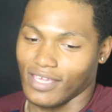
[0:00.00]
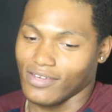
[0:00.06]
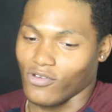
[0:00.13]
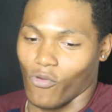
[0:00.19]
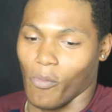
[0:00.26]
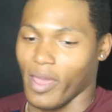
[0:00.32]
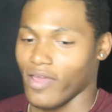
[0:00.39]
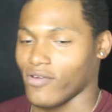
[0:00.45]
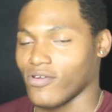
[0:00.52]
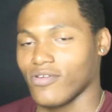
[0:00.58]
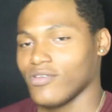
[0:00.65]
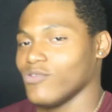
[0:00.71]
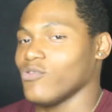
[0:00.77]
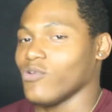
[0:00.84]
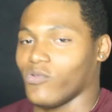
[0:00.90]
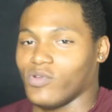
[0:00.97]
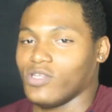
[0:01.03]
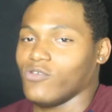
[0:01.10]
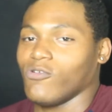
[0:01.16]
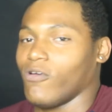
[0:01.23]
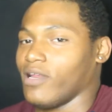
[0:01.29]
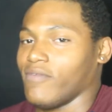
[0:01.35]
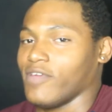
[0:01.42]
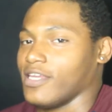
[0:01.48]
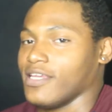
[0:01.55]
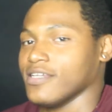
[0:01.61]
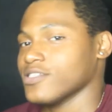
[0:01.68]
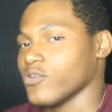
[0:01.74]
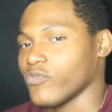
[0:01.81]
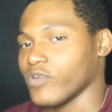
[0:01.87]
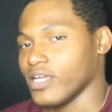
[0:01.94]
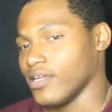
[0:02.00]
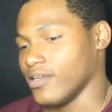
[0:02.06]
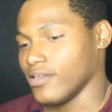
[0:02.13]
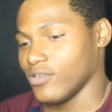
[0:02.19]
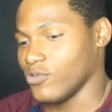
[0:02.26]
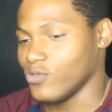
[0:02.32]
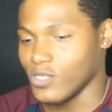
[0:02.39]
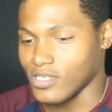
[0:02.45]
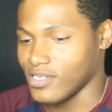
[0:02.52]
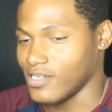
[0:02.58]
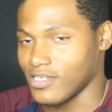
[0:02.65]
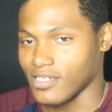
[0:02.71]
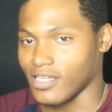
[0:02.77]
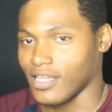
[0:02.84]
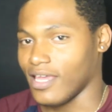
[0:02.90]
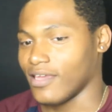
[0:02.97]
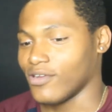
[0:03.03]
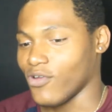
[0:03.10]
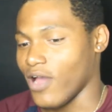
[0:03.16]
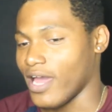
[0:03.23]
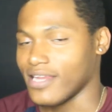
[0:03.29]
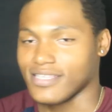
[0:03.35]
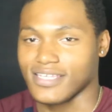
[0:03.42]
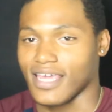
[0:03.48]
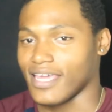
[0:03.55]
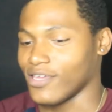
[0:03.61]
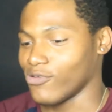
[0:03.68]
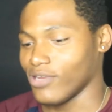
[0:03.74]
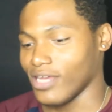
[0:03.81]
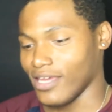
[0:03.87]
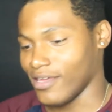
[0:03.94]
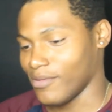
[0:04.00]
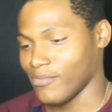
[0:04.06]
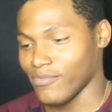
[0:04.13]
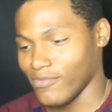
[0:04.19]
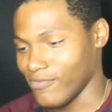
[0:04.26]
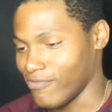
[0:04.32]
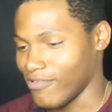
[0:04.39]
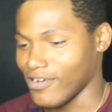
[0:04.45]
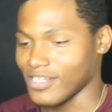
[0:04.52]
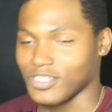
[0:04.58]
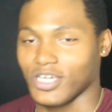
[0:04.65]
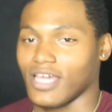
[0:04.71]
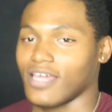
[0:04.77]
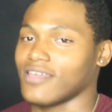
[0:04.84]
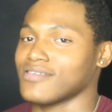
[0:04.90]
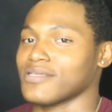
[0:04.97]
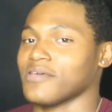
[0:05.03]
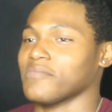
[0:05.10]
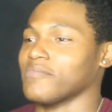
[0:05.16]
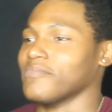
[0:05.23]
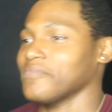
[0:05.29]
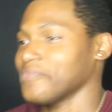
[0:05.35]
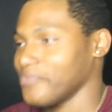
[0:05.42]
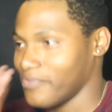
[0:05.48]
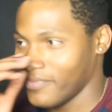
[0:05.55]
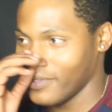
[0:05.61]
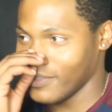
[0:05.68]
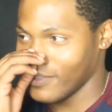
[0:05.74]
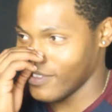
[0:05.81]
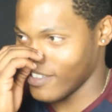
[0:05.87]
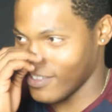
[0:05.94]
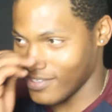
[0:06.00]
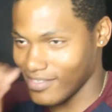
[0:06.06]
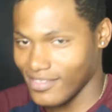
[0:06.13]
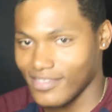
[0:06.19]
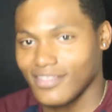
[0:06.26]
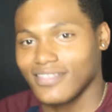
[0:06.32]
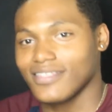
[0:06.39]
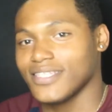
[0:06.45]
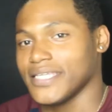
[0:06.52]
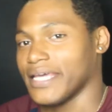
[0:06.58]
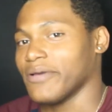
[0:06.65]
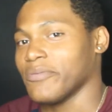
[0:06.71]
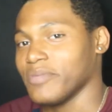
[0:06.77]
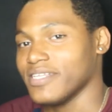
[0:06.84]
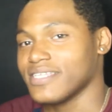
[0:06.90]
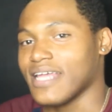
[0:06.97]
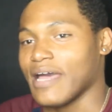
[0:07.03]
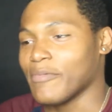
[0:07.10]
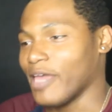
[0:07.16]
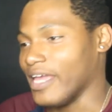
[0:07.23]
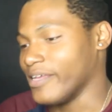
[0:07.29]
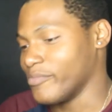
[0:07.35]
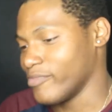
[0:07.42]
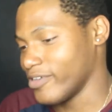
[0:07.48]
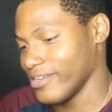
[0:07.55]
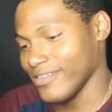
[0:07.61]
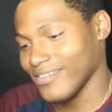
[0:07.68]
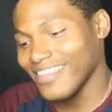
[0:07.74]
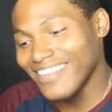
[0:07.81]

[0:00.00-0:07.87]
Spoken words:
It don't matter. You don't even need to read. You just need to, like, know how to sign your name for a check or something. Tell me stop hating, bro.